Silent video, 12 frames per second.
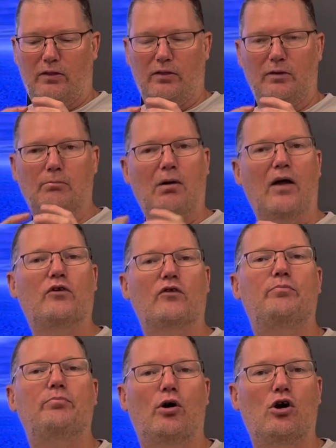the mother
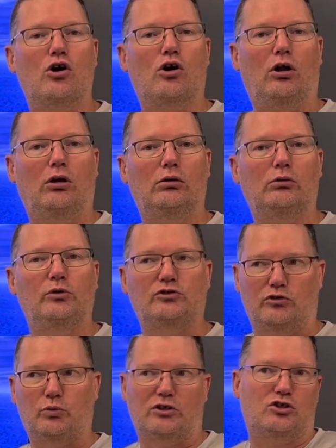of pearl, which
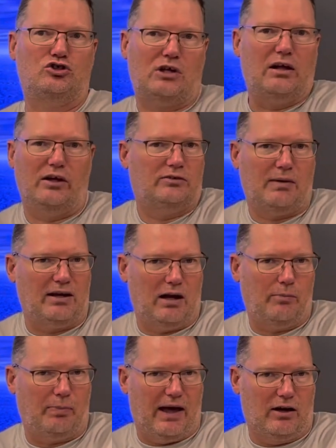is what the shell is made
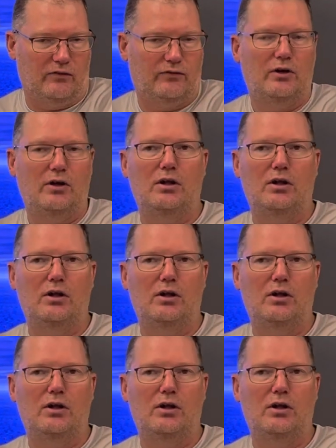up out of,